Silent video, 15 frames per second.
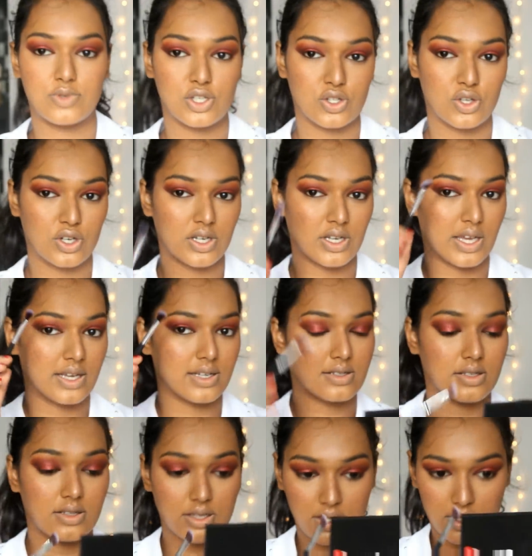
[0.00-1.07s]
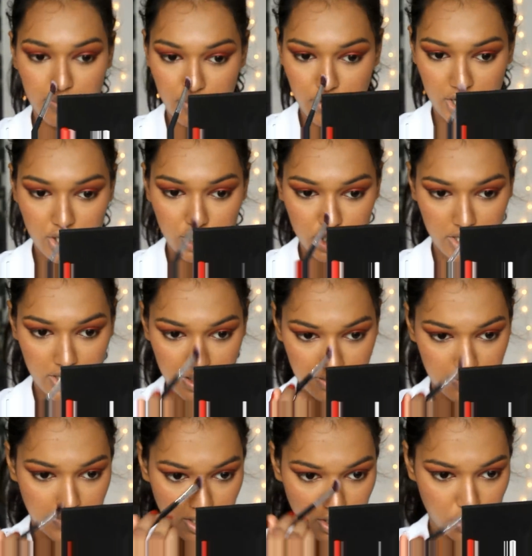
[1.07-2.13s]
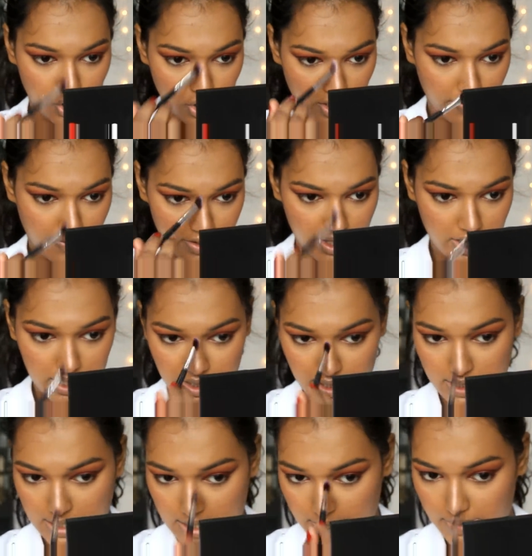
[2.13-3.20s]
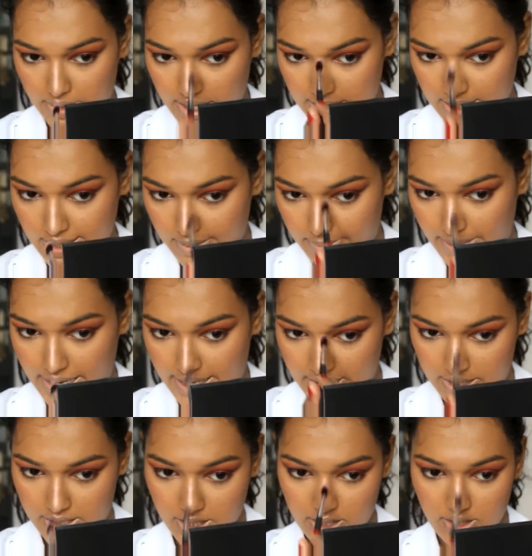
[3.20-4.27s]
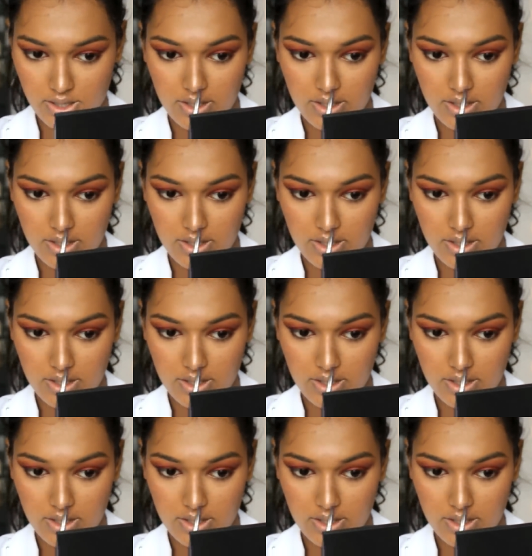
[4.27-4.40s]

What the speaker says: just going to take a synthetic brush and make sure everything's seamlessly blended.